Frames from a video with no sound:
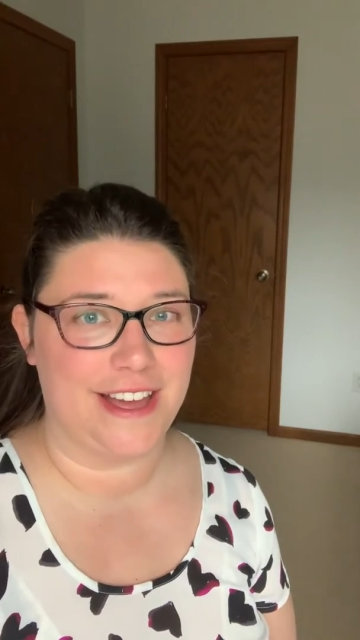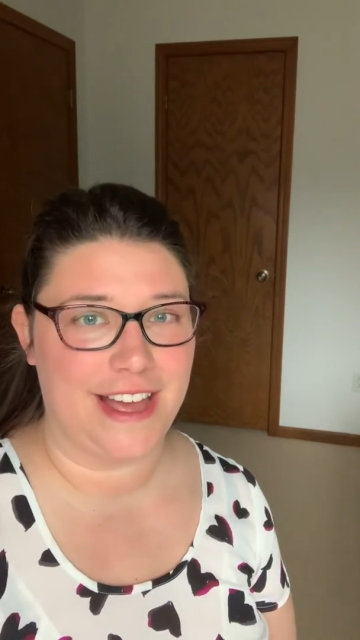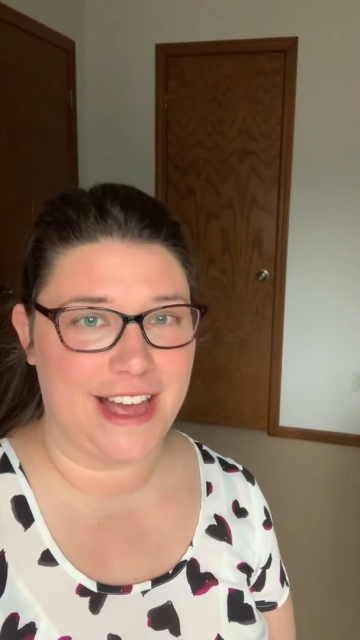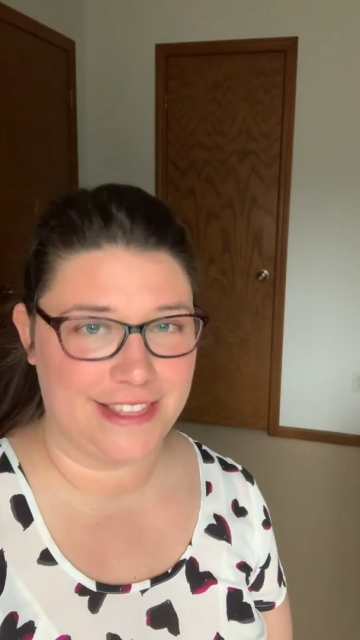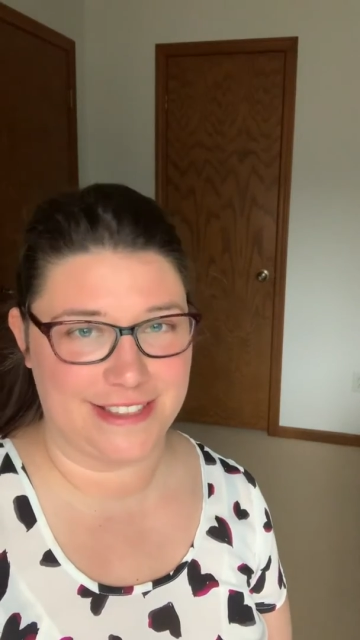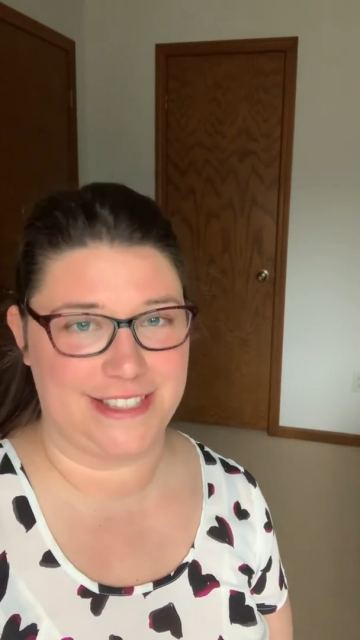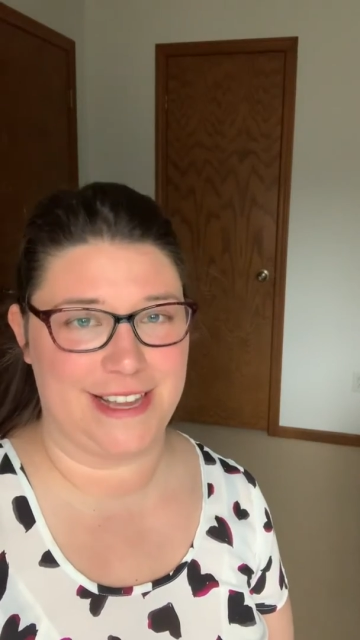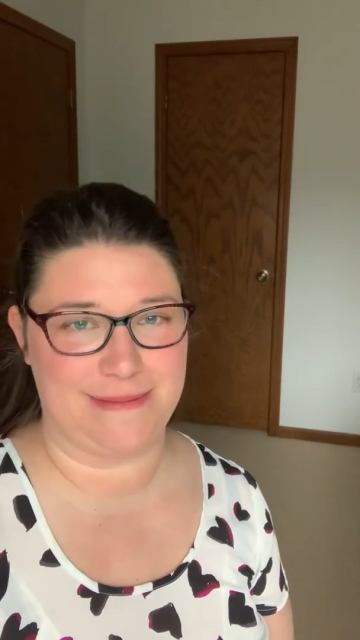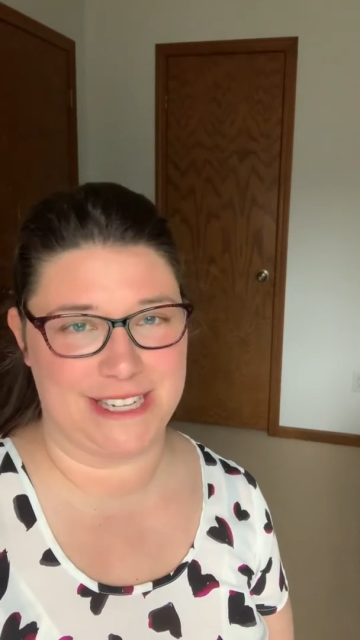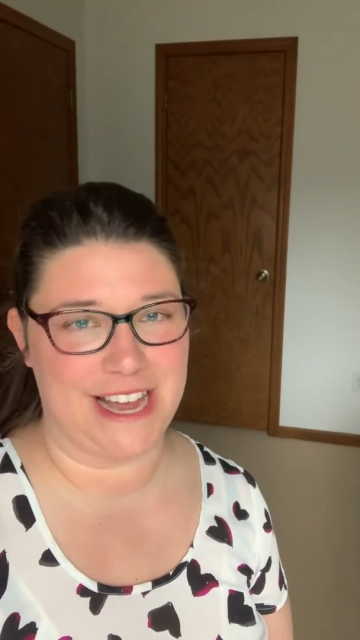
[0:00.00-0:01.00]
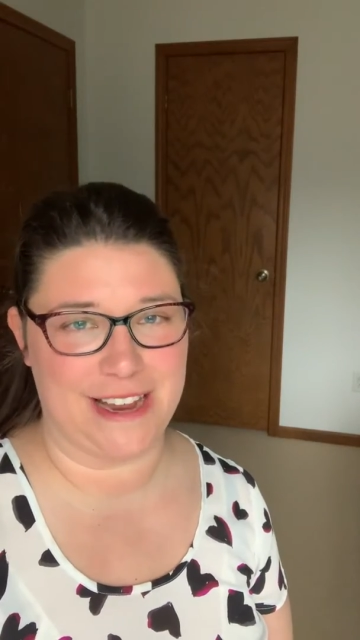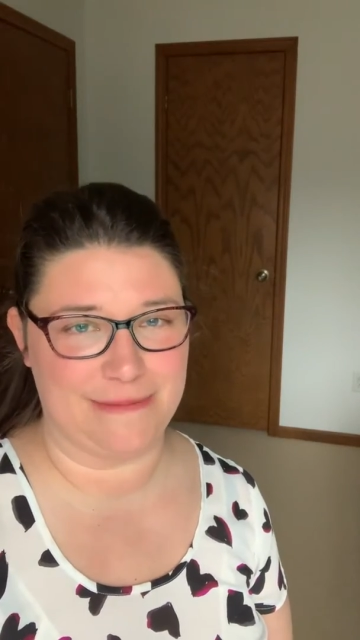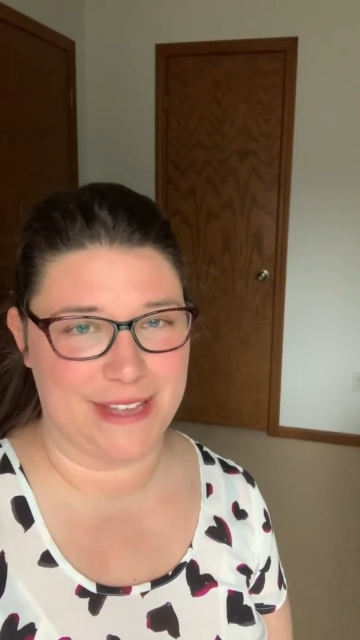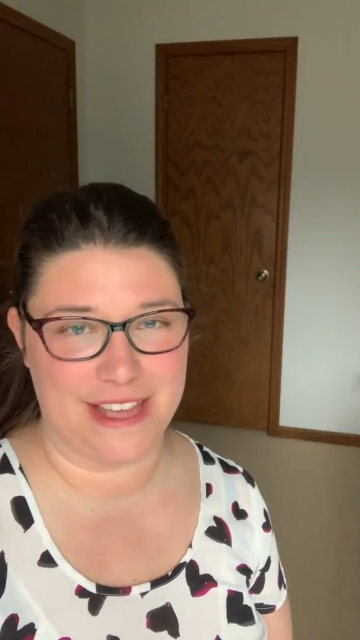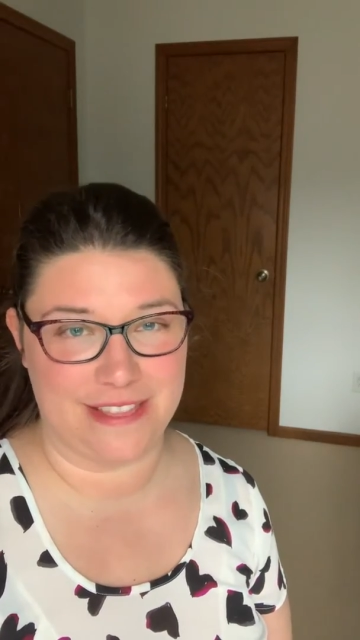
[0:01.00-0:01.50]
at the same
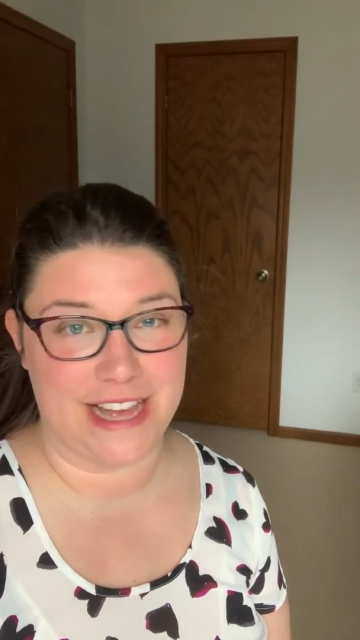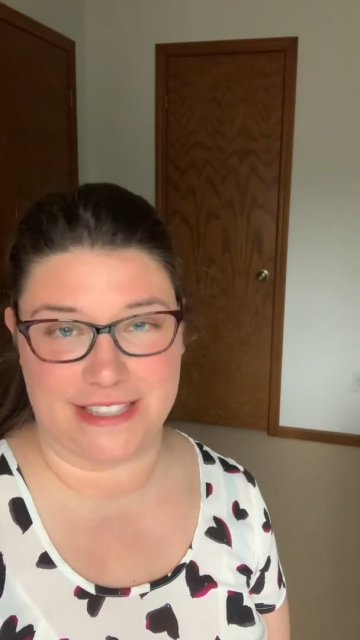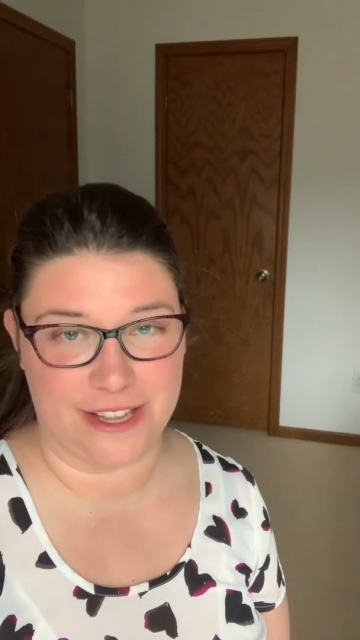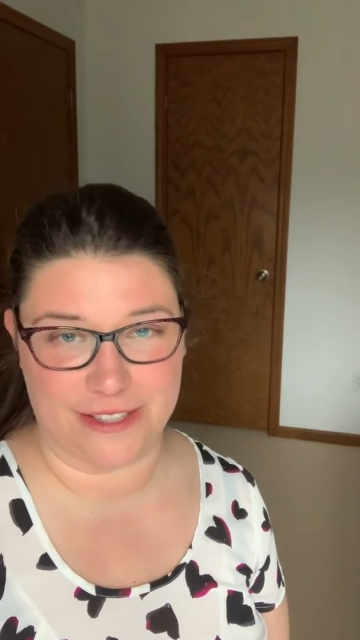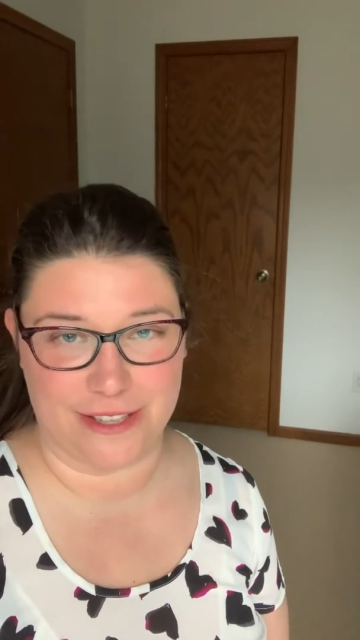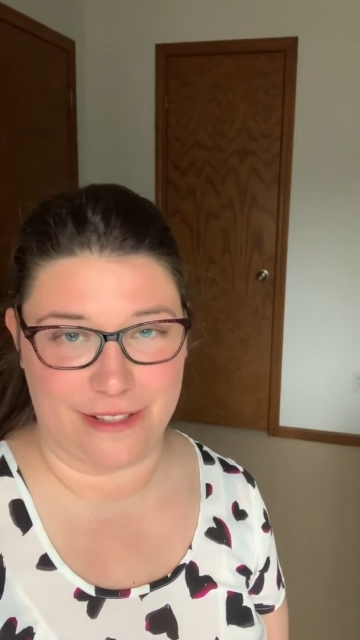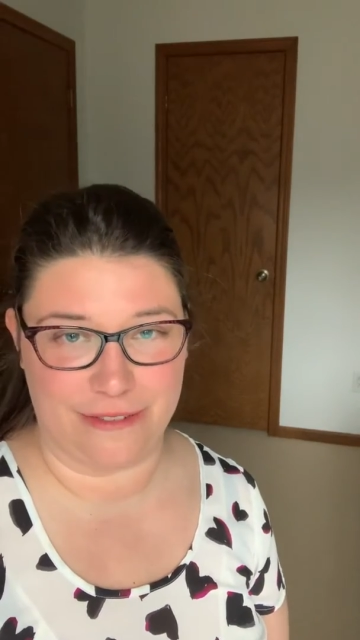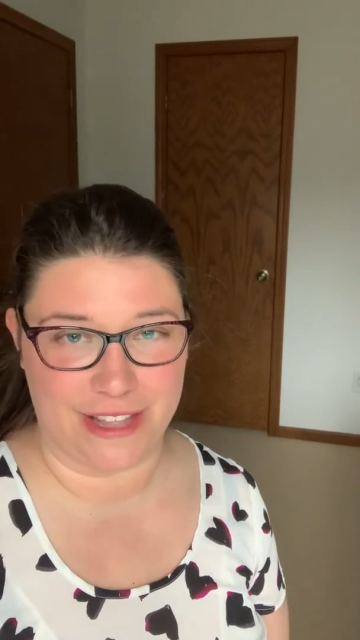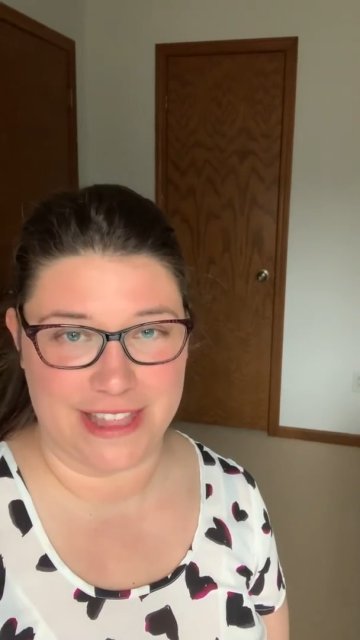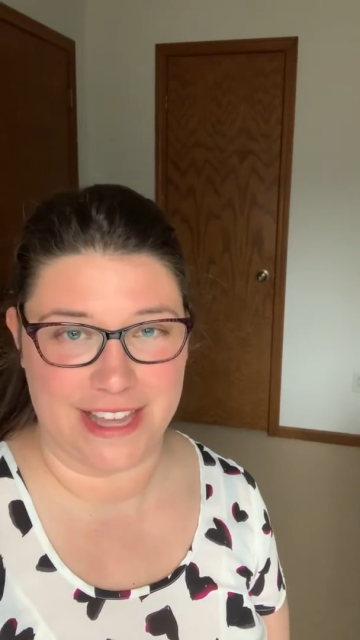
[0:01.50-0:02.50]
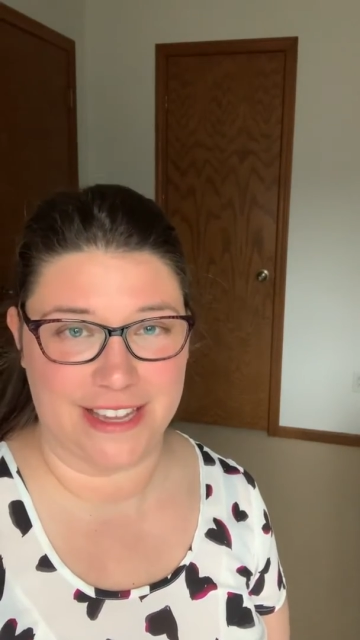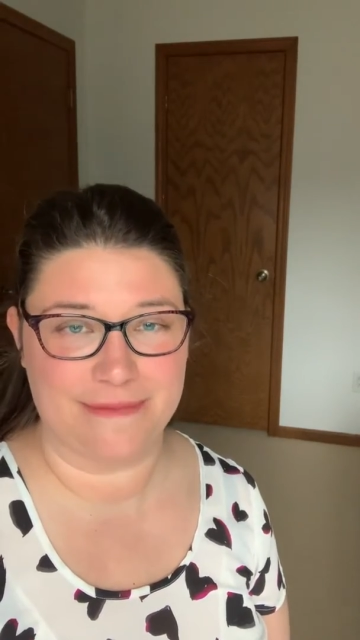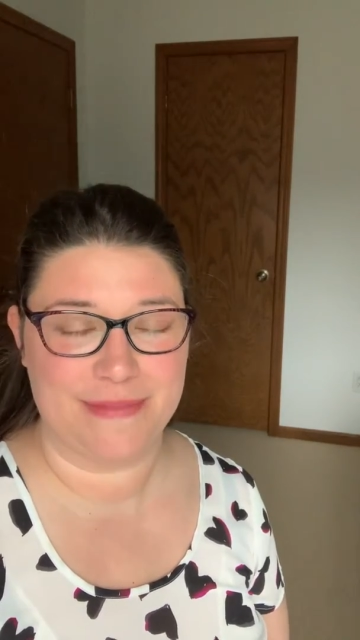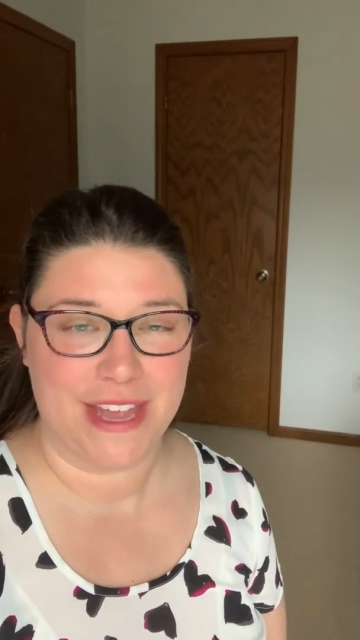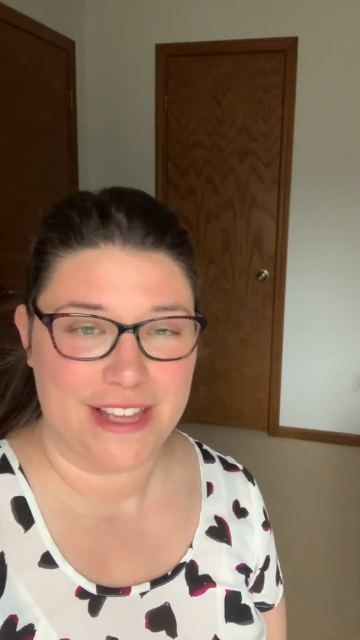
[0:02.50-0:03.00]
time. And that's also the fun
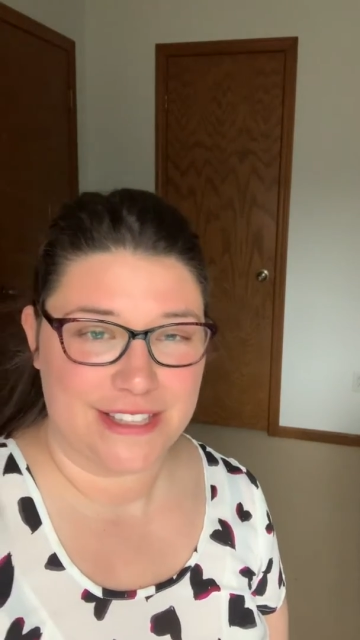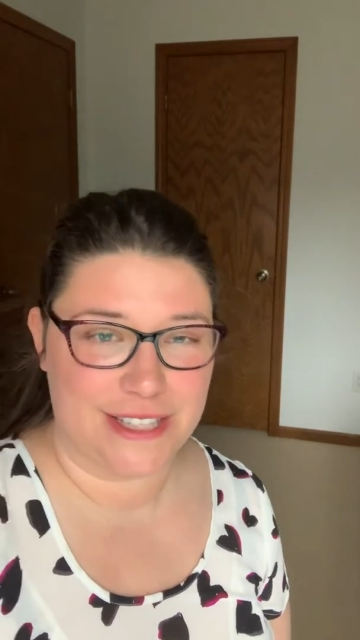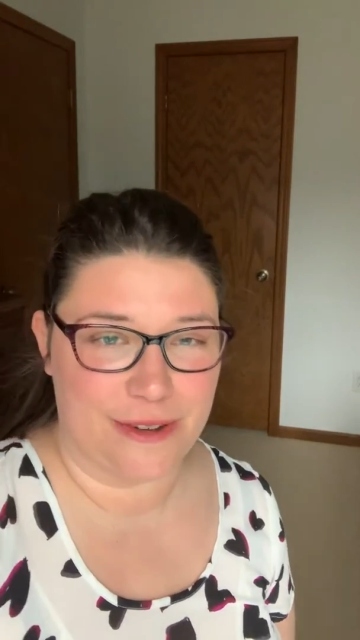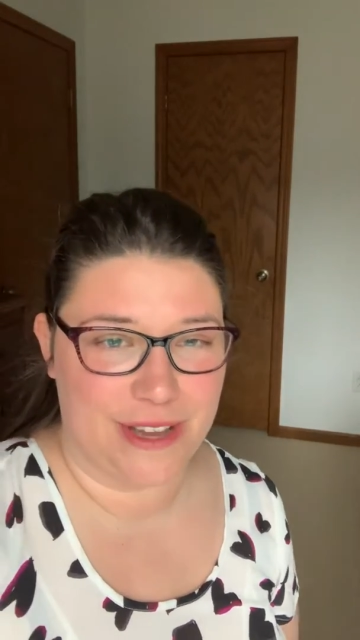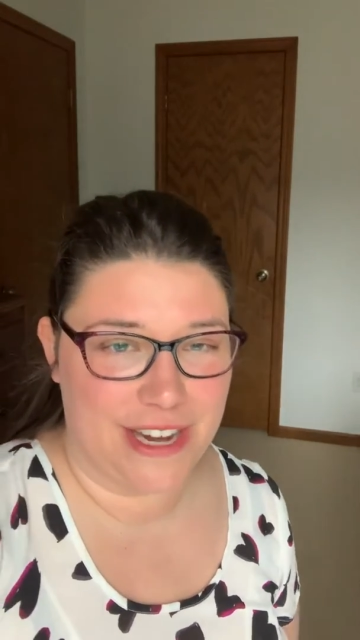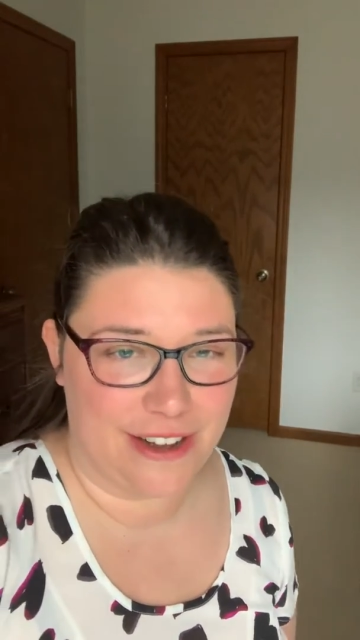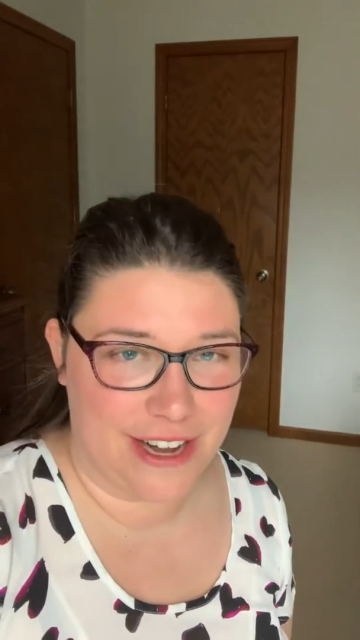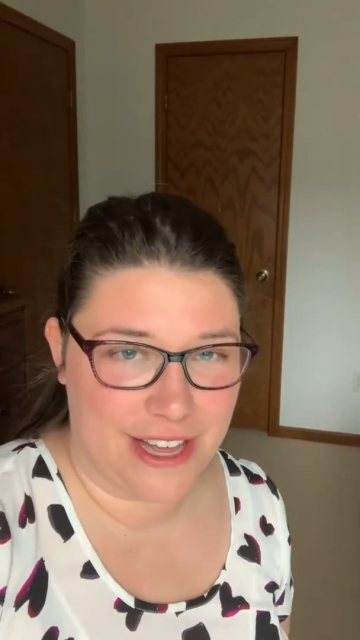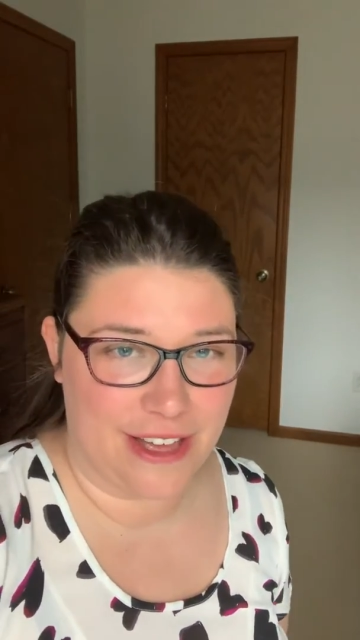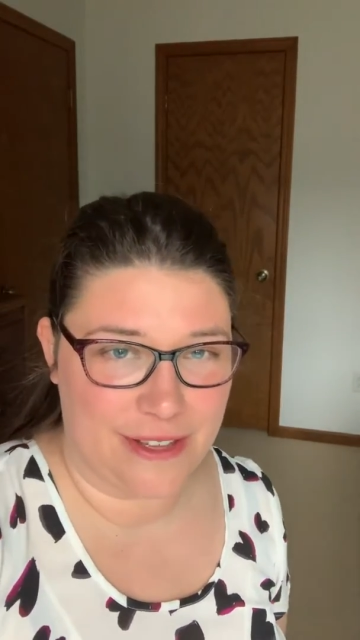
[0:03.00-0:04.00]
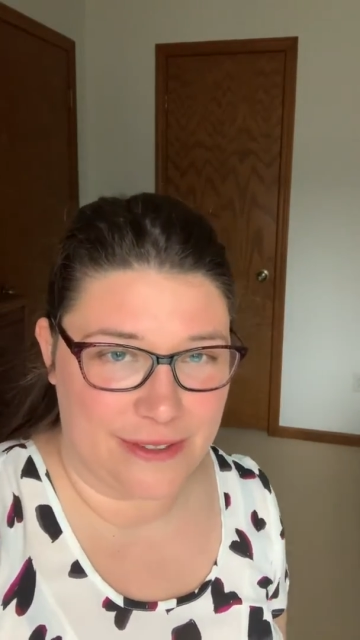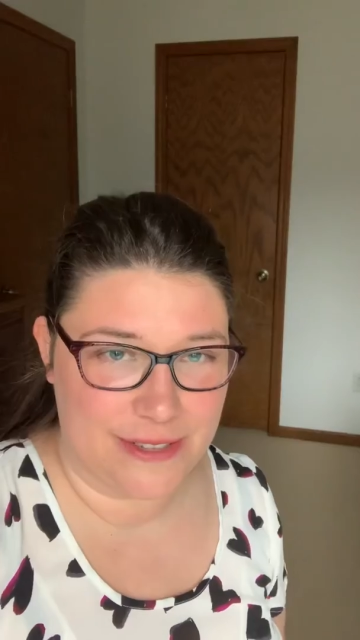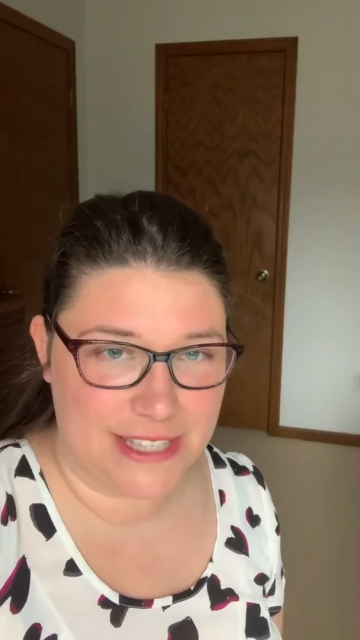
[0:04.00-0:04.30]
thing. So here it goes.